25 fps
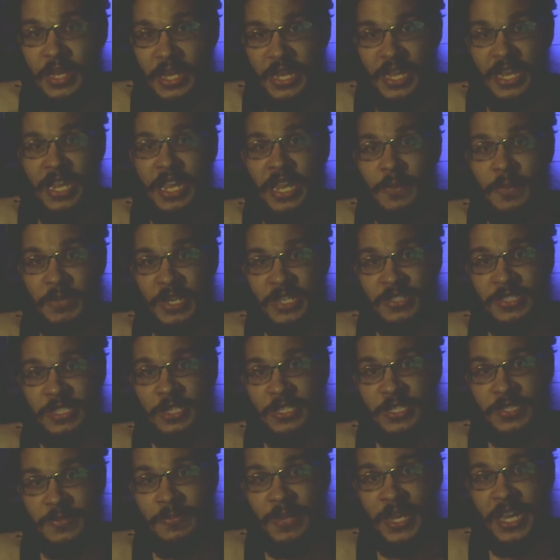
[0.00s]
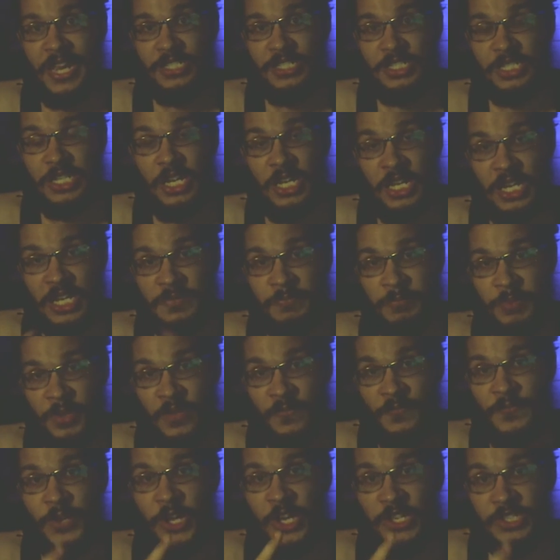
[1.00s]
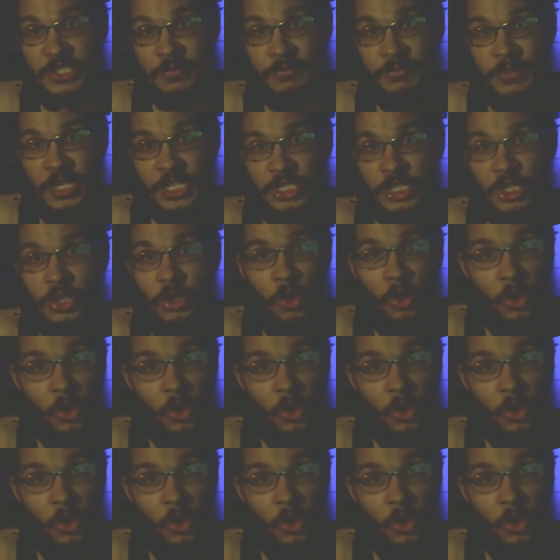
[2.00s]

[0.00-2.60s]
And basically this match, it is pinfall submission